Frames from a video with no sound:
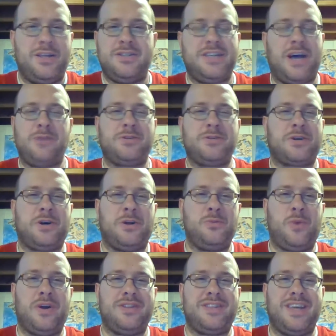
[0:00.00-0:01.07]
Towns are called
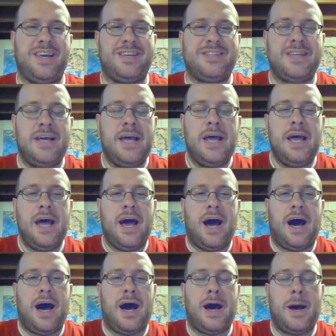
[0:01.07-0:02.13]
weird things.
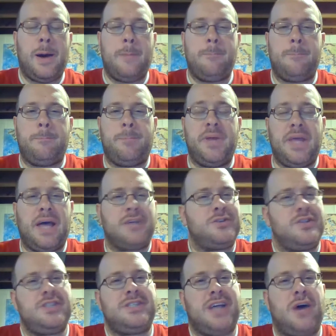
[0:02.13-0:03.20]
But yeah, so
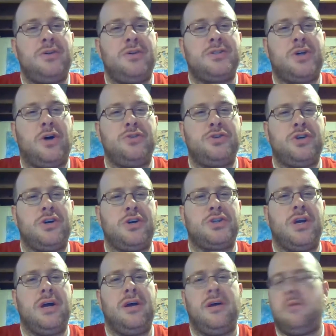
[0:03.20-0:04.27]
this town is called
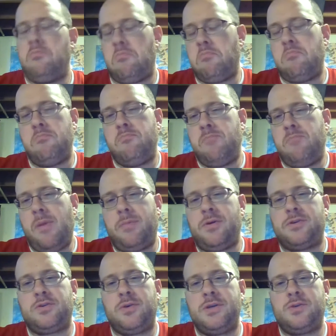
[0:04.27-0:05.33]
Church. Maybe
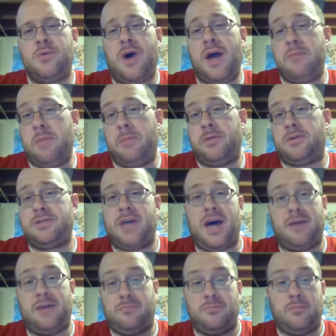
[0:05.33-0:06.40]
there's a reason why, maybe there's
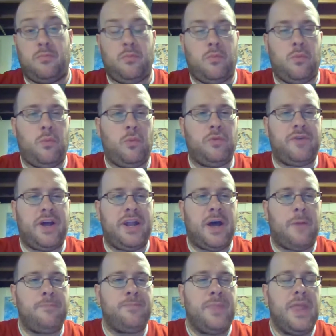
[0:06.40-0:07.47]
not. We'll find
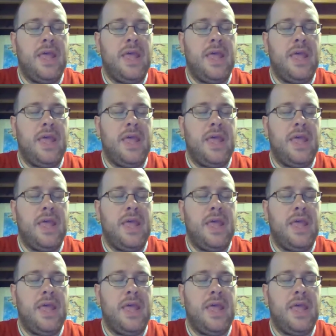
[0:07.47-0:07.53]
out.